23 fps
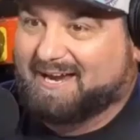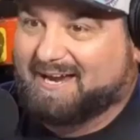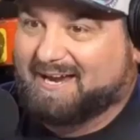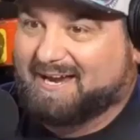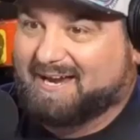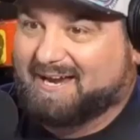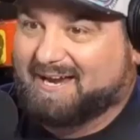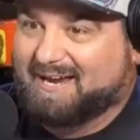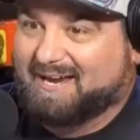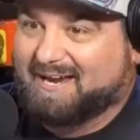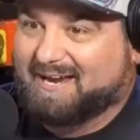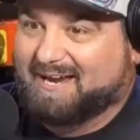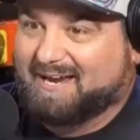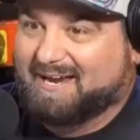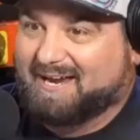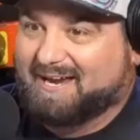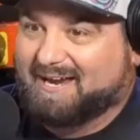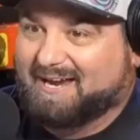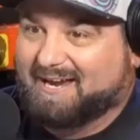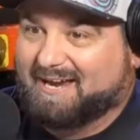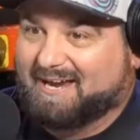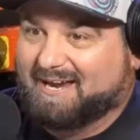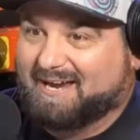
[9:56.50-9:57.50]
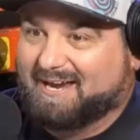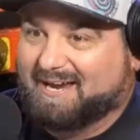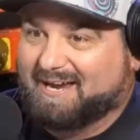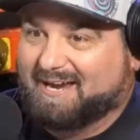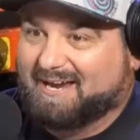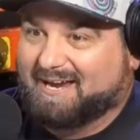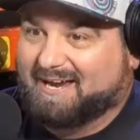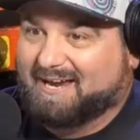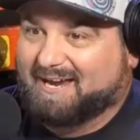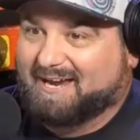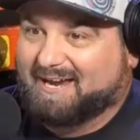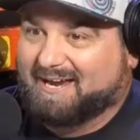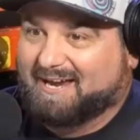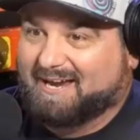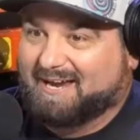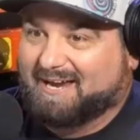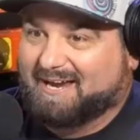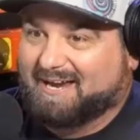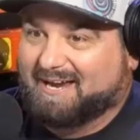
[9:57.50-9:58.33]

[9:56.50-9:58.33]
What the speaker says: (no one is talking)